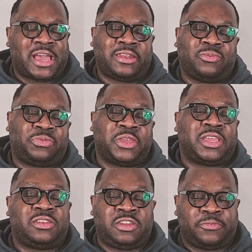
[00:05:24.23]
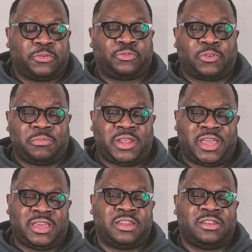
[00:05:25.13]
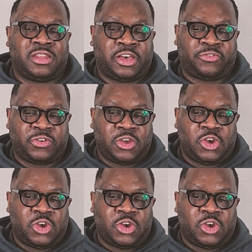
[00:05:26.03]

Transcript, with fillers: I don't think it differs from that in enough